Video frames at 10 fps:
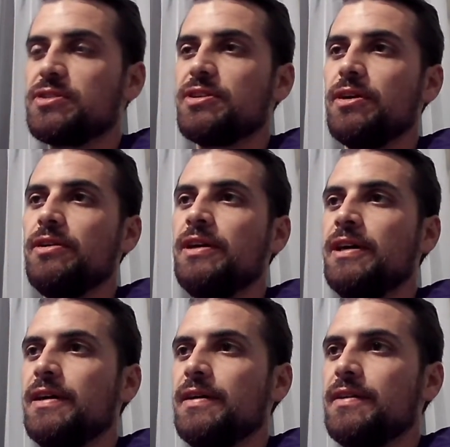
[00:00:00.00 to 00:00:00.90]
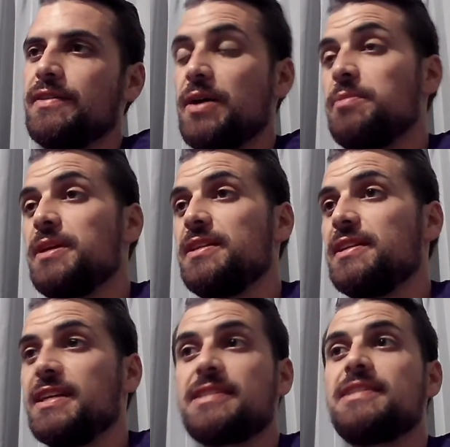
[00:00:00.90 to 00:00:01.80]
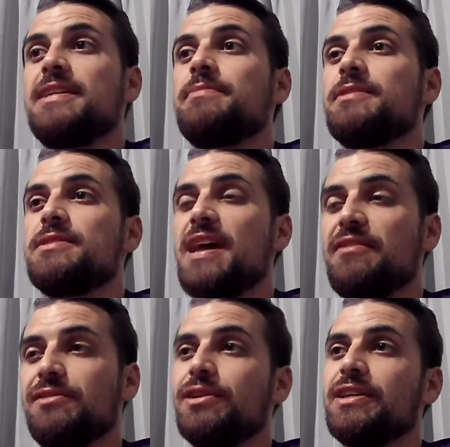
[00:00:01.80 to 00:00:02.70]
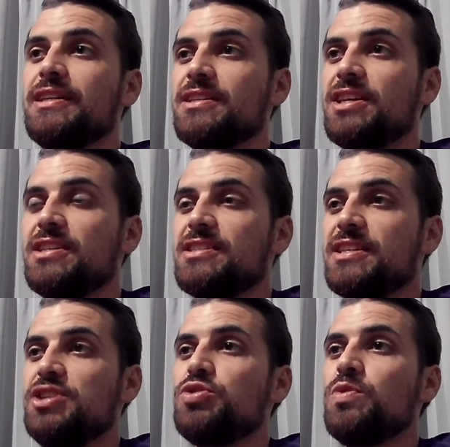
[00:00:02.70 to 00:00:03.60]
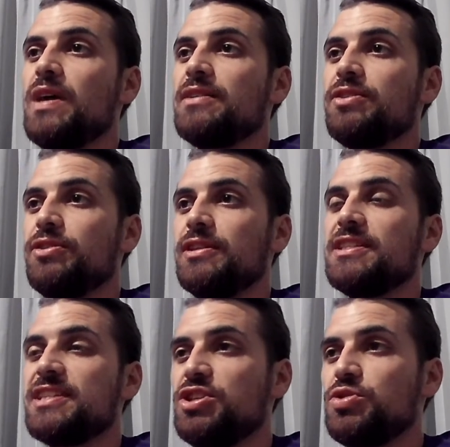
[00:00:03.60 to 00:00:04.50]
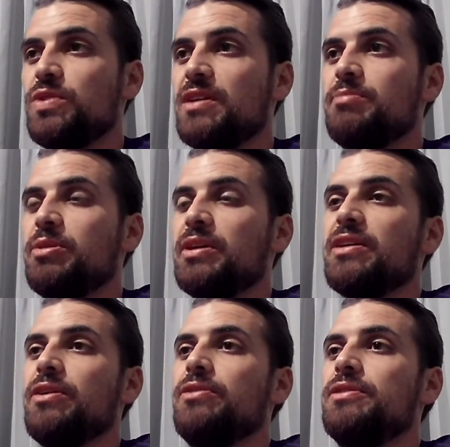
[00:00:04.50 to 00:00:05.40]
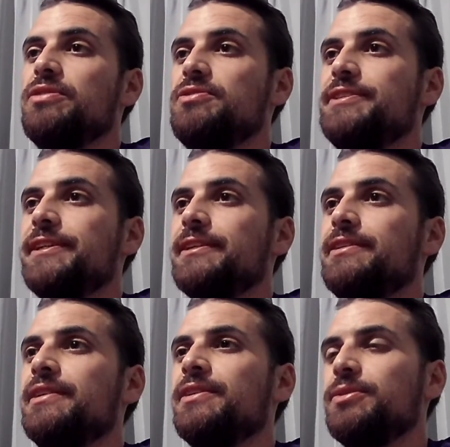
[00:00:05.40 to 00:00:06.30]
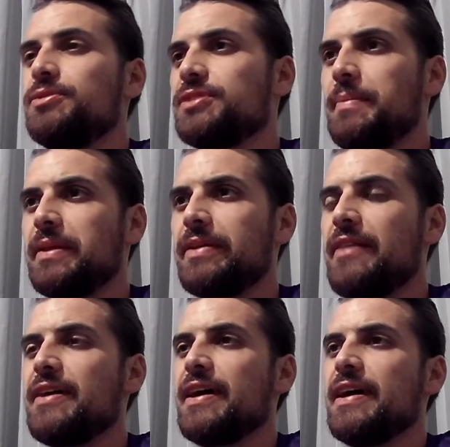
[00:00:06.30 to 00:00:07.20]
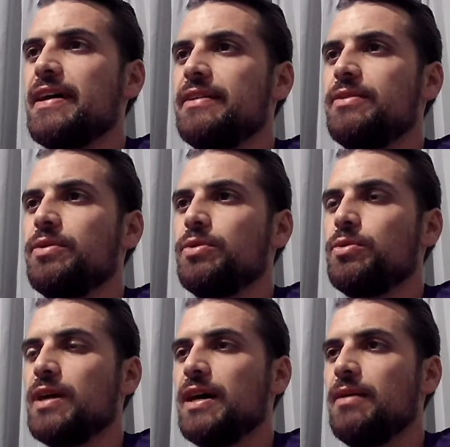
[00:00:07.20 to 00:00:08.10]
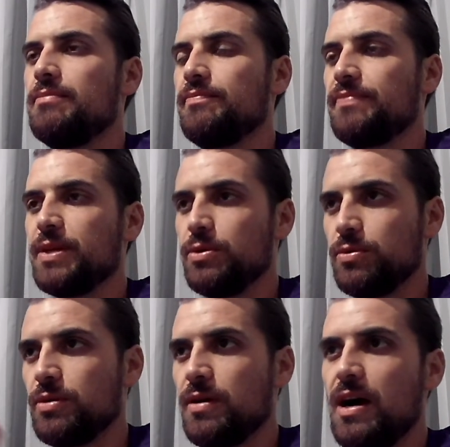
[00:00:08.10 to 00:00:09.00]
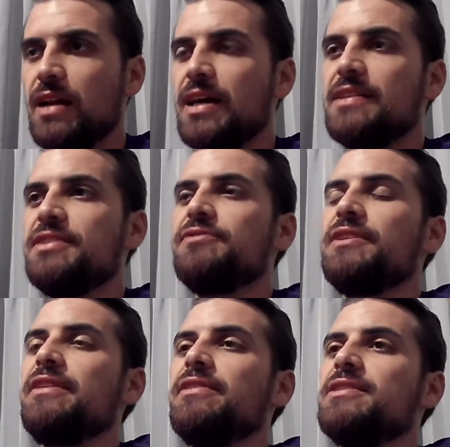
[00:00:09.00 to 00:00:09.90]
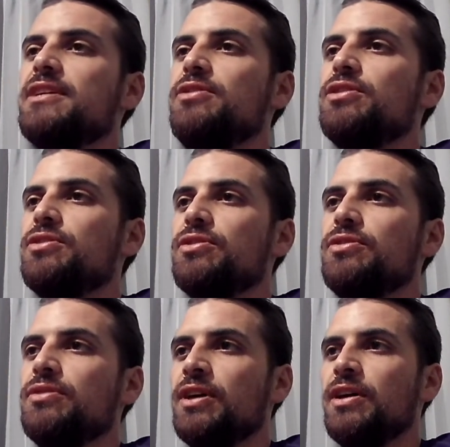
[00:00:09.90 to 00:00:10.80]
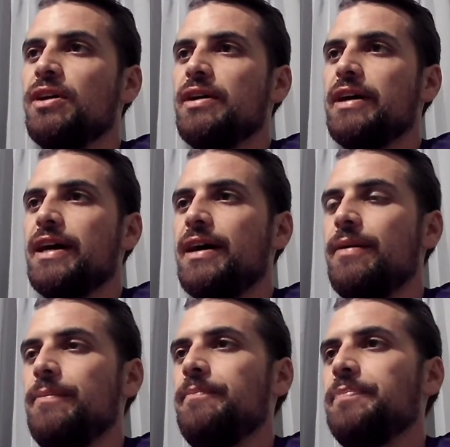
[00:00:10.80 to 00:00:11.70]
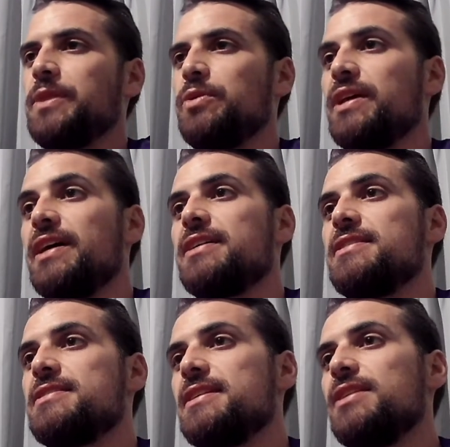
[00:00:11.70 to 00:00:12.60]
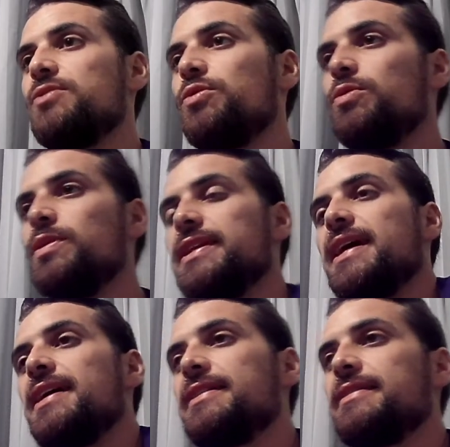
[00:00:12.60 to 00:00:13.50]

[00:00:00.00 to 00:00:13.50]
So that would be the next step, is have a look at Schedule 1, Google it, Schedule 1 Building Code New Zealand or something like that, and it'll highlight the different areas that you can do without a consent or without